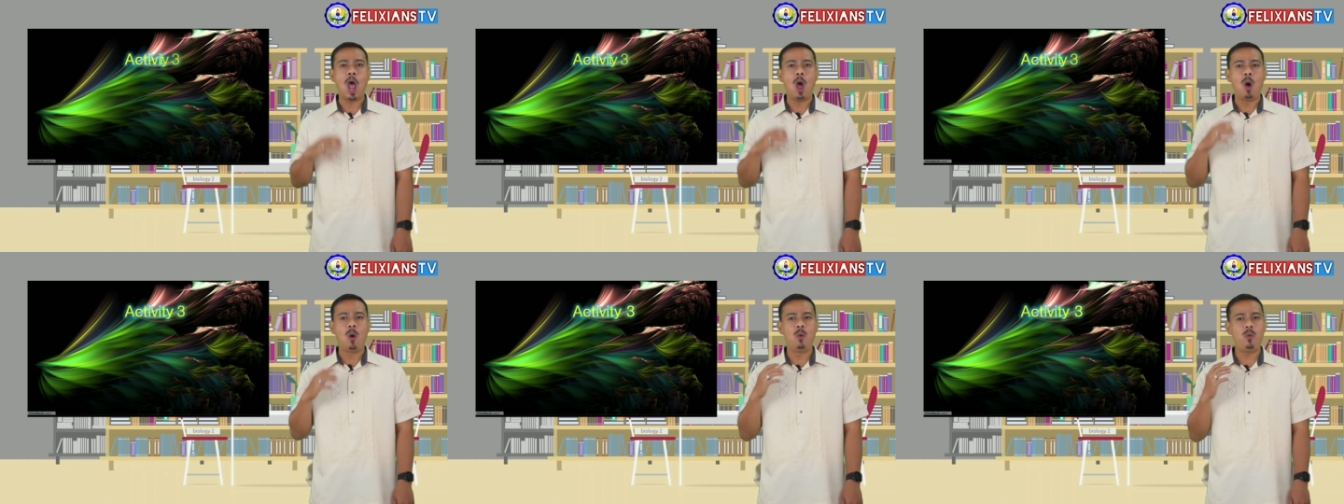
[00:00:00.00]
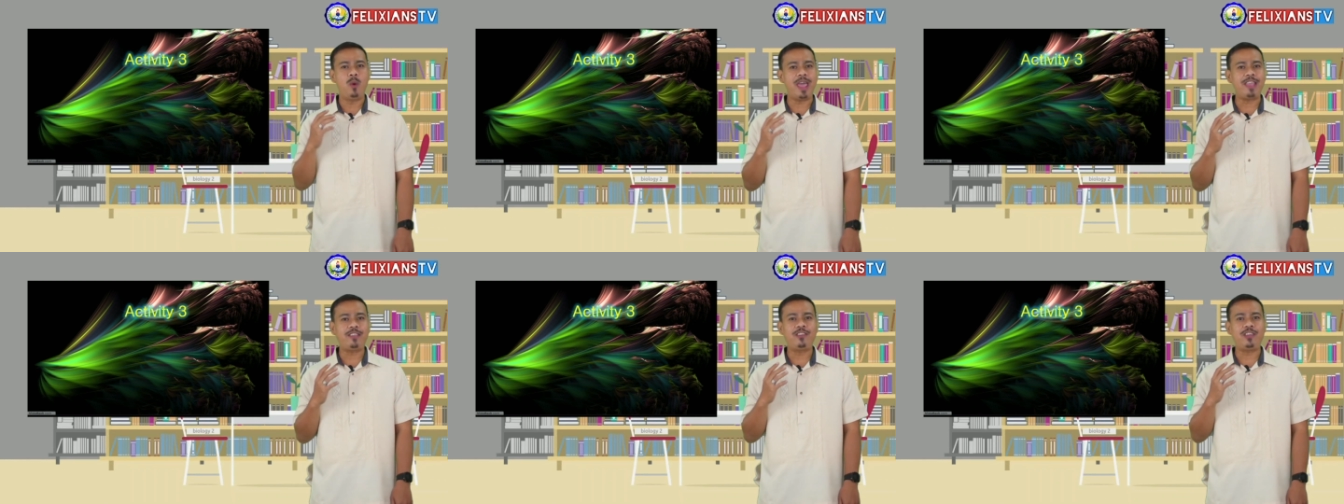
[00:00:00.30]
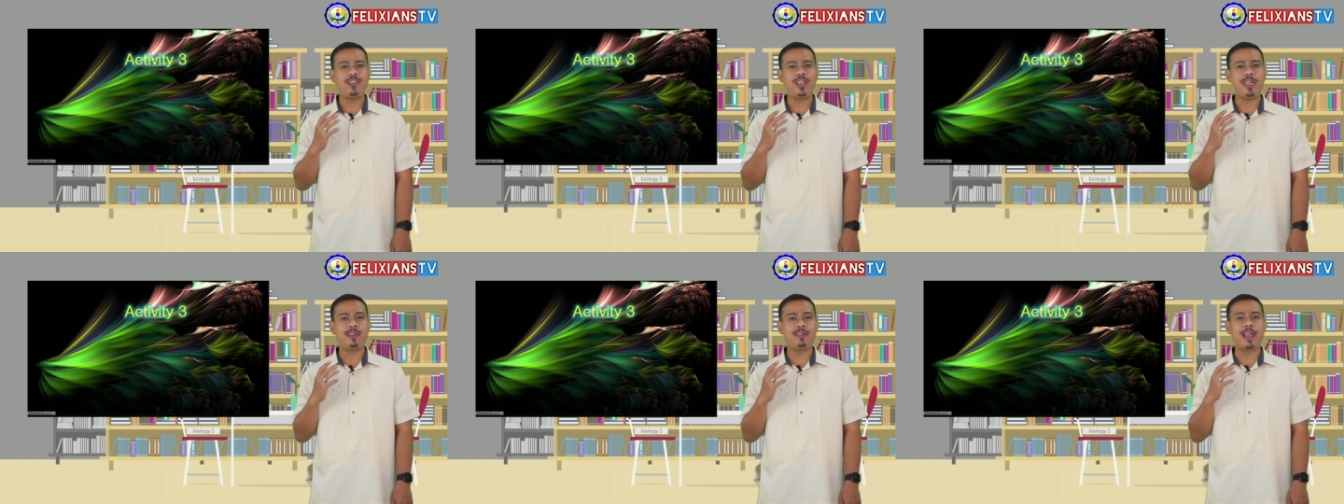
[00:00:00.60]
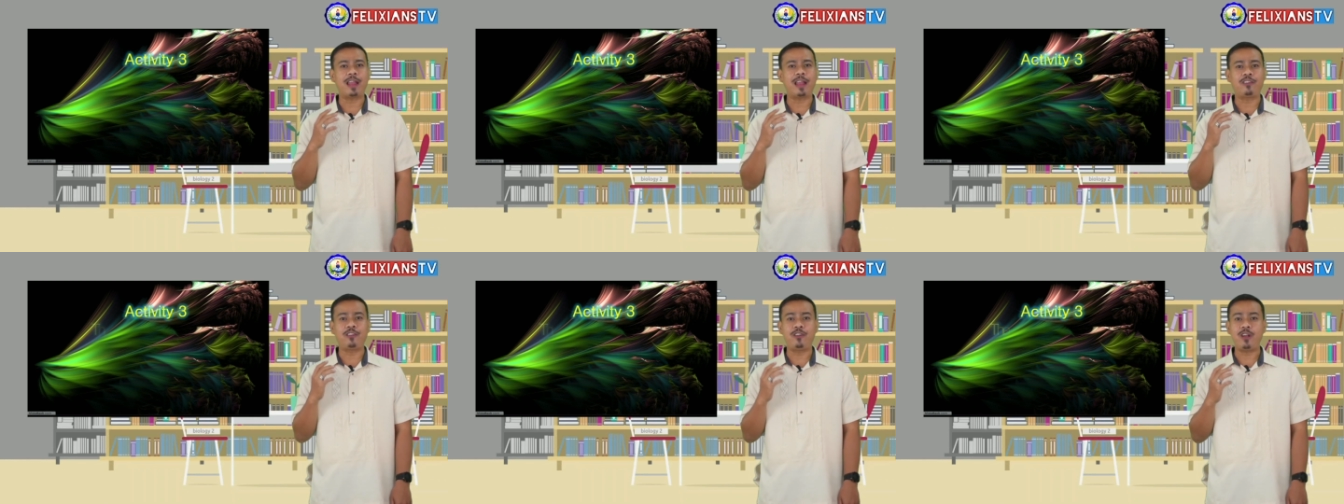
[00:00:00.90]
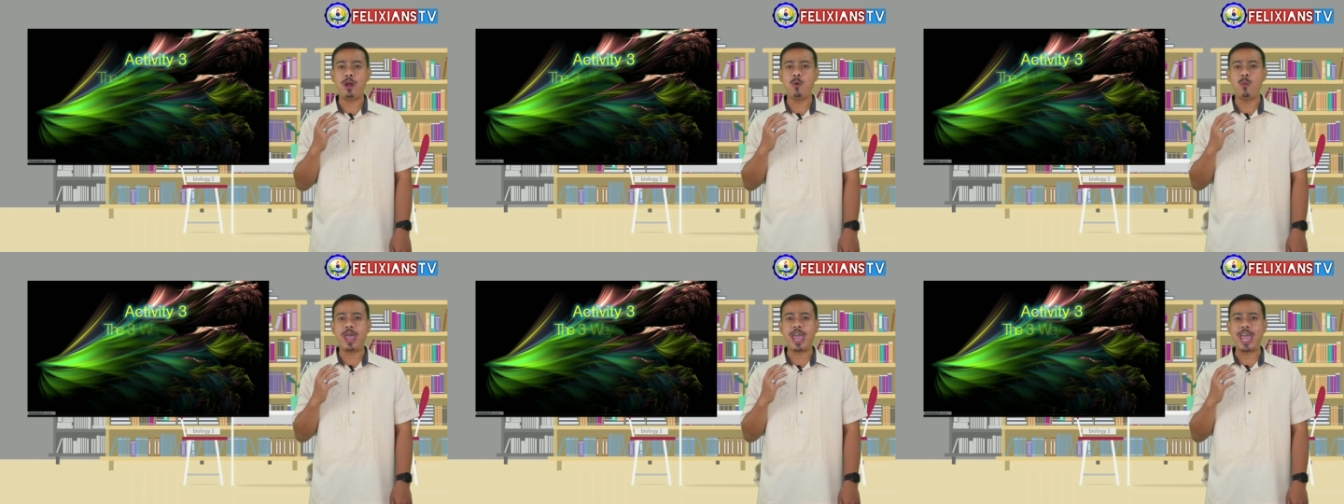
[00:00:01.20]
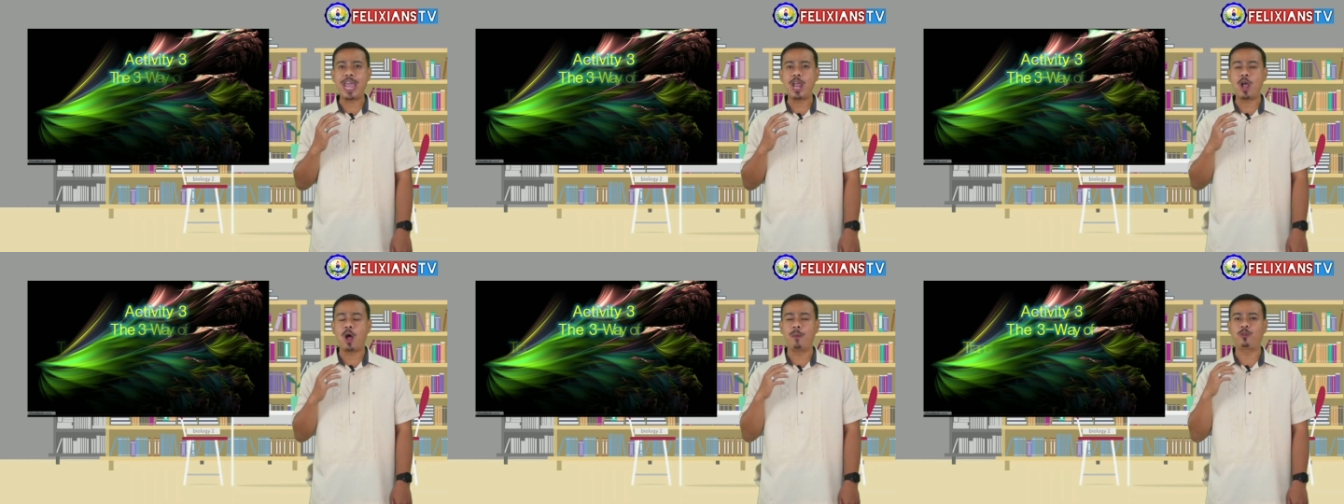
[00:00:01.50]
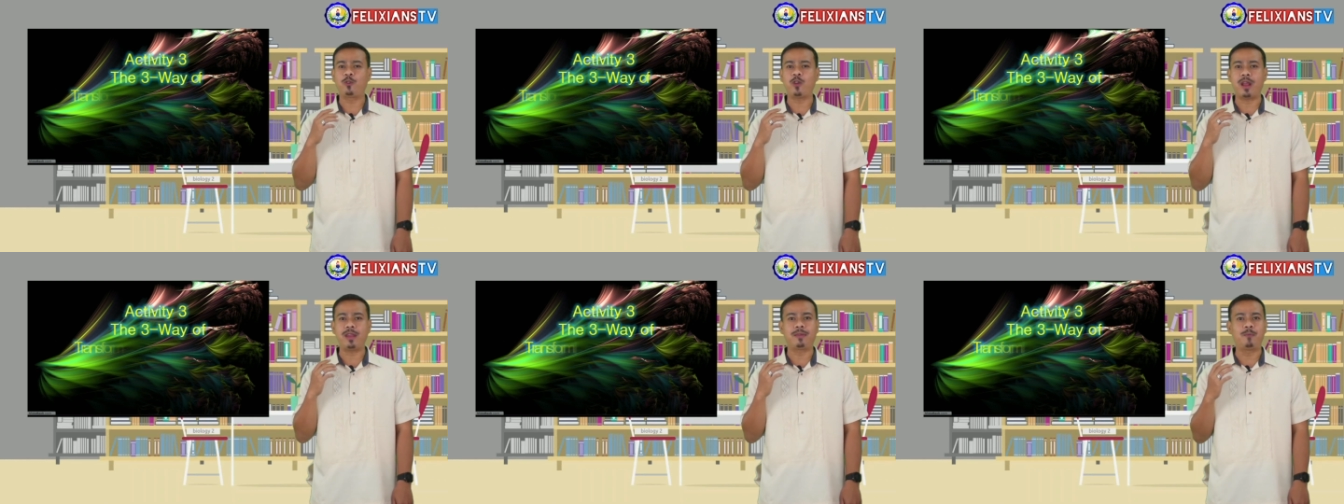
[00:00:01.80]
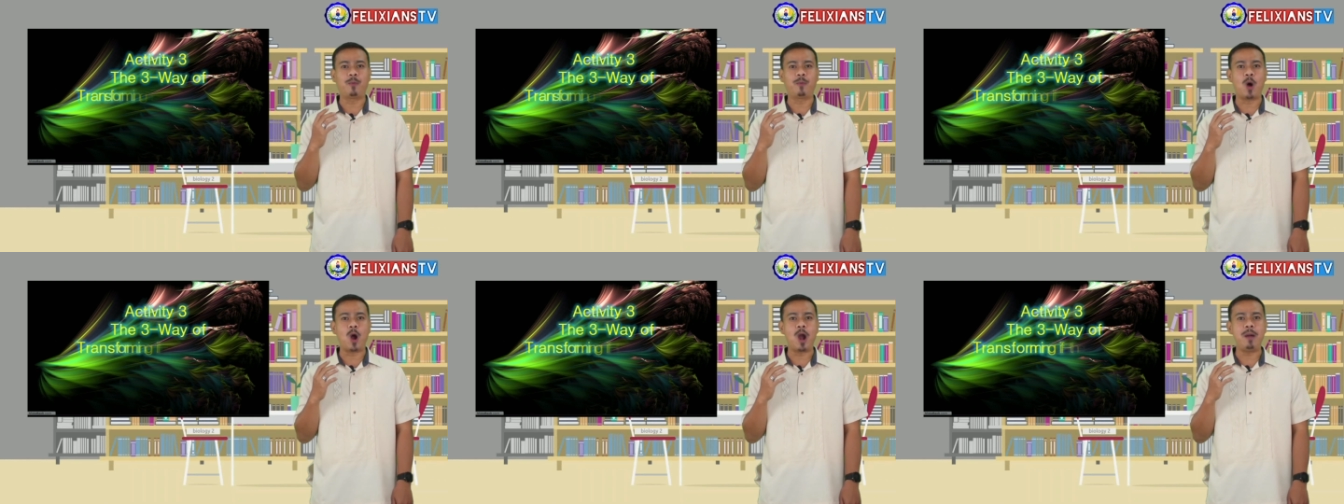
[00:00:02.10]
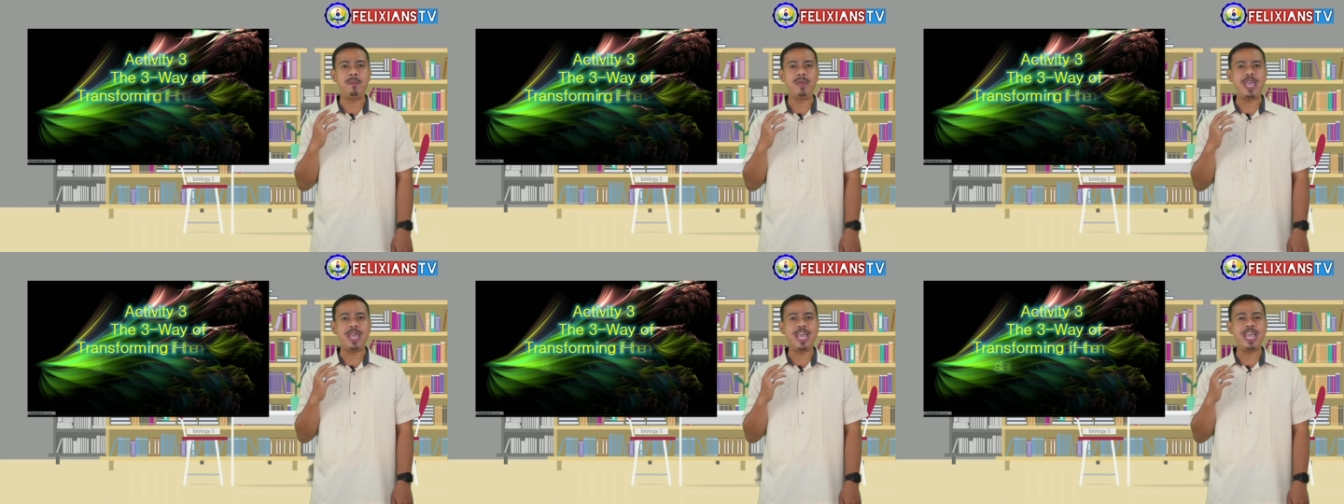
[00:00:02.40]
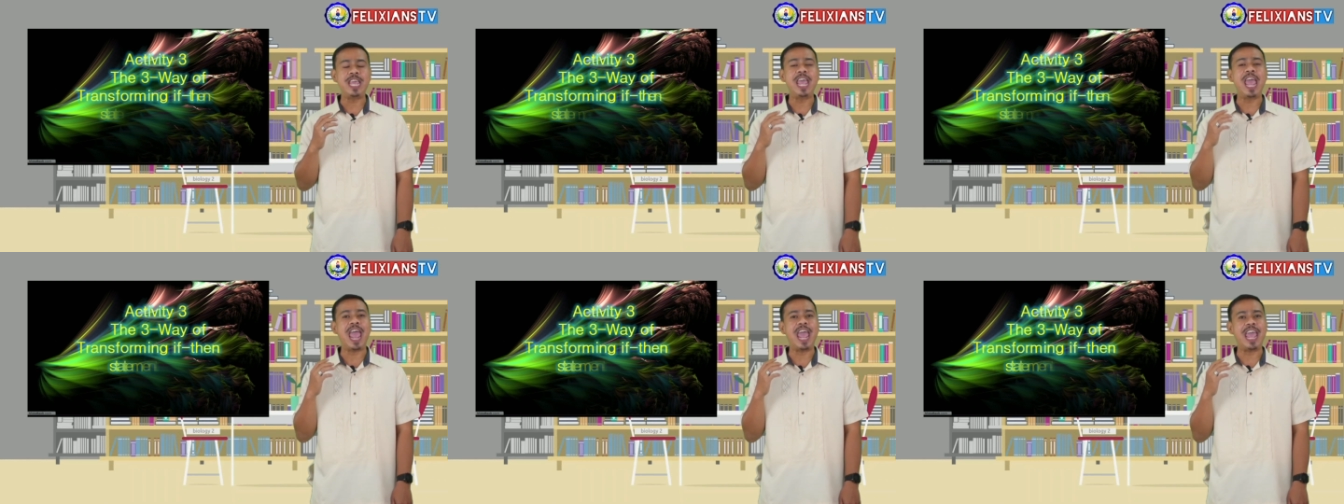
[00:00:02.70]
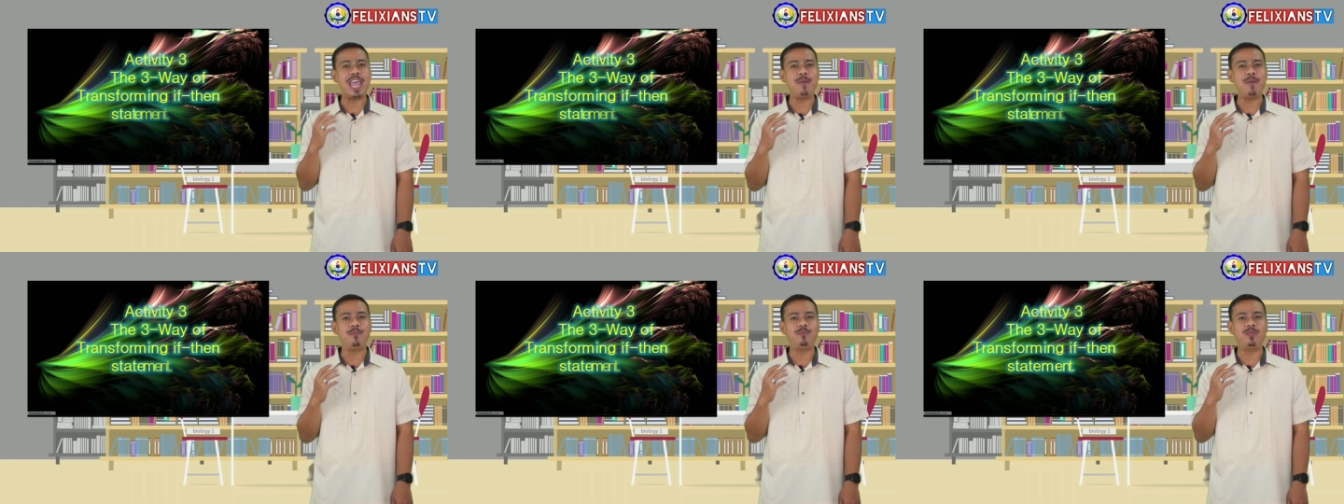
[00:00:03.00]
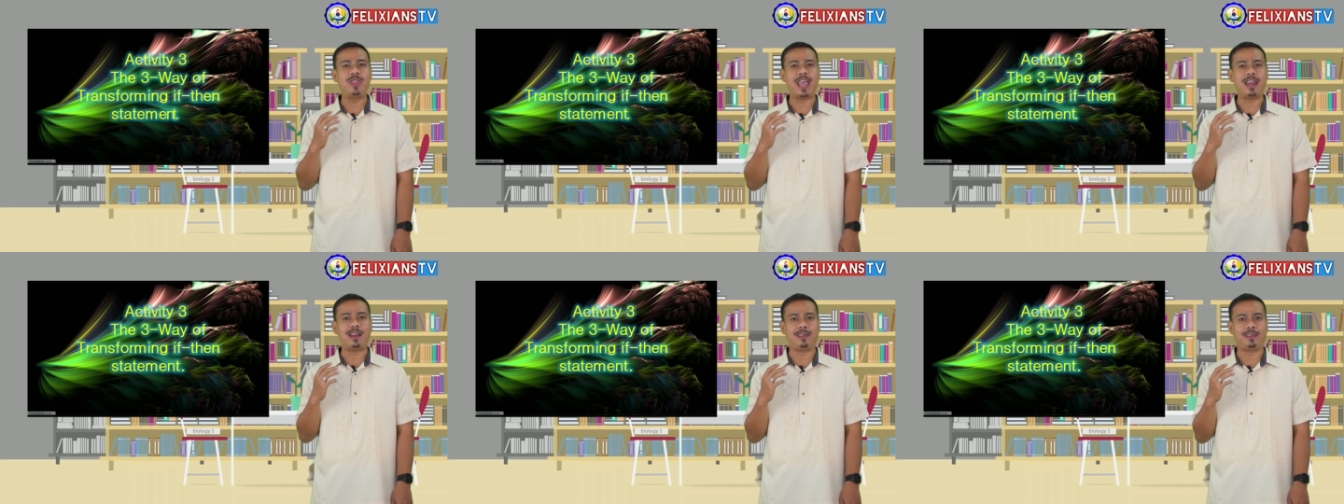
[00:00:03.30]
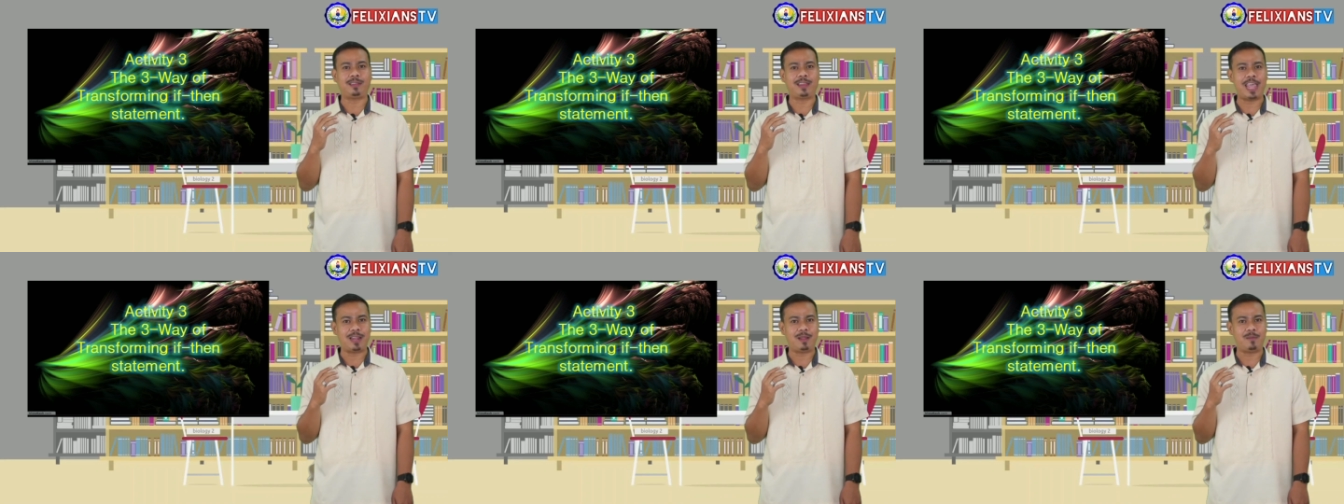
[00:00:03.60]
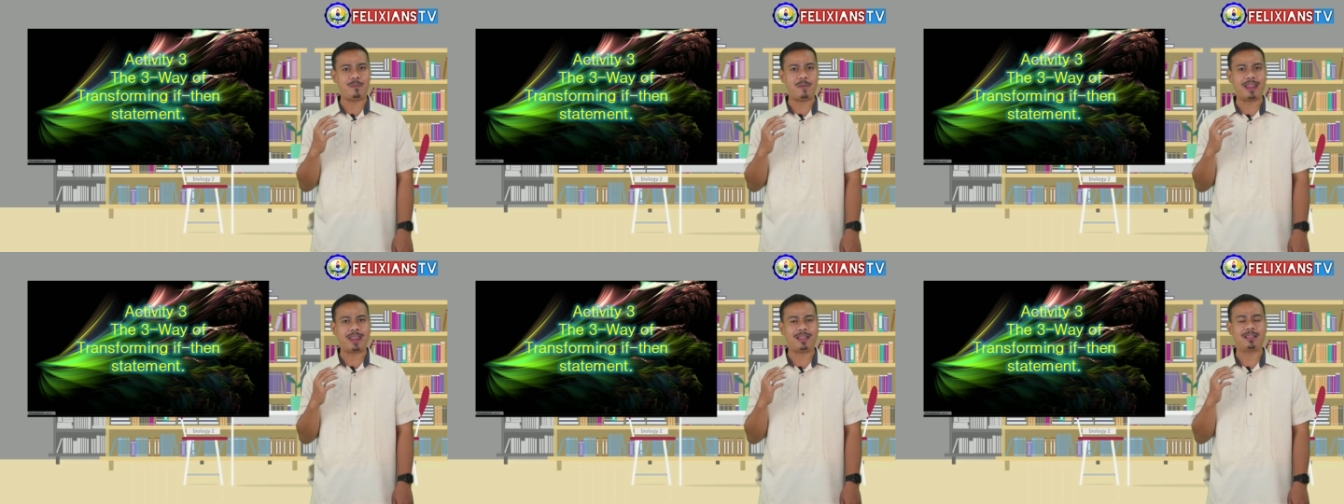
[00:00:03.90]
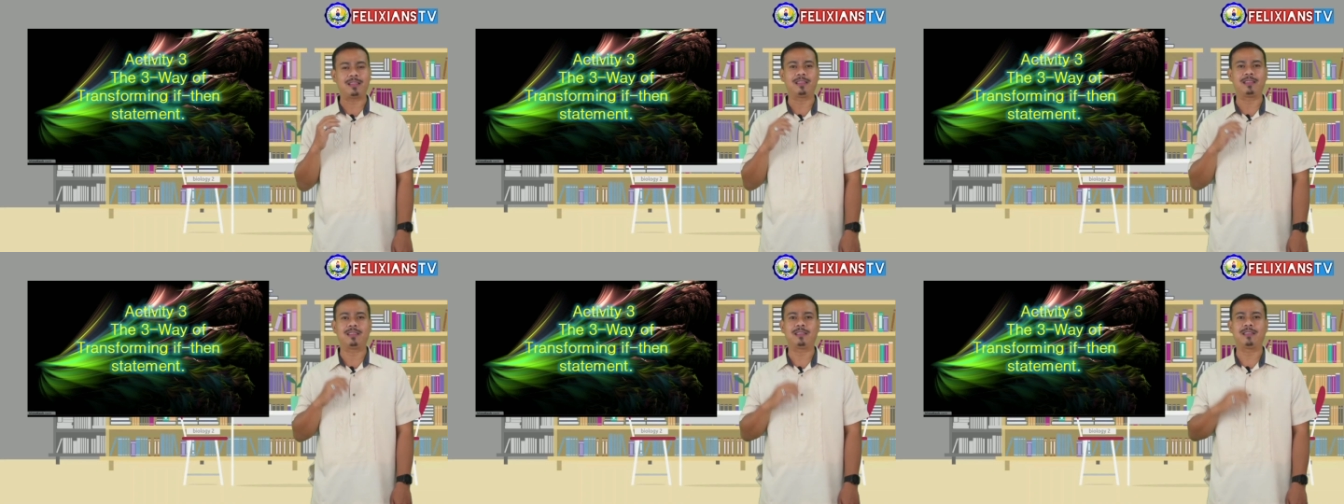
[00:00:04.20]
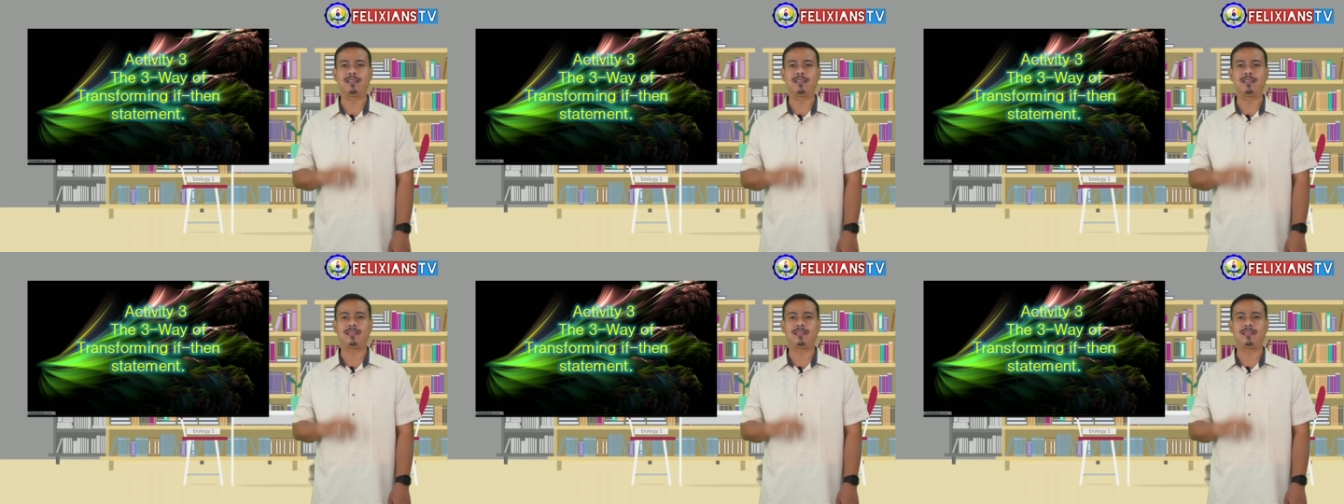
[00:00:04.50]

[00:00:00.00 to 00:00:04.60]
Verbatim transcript: which is the three way of transforming if-then statement.